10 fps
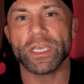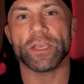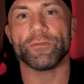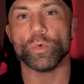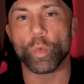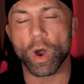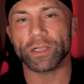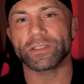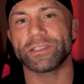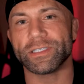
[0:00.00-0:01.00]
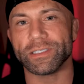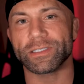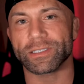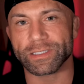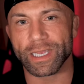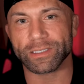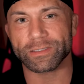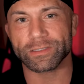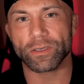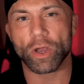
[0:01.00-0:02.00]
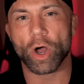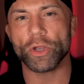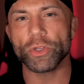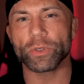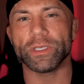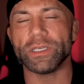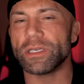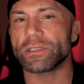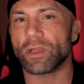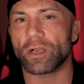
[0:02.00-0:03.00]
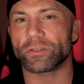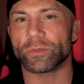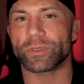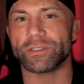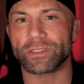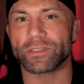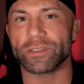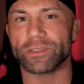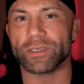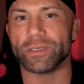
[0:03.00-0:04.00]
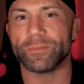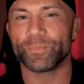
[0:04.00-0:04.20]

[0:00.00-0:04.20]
If you want to see success, all you really need is long-term consistency.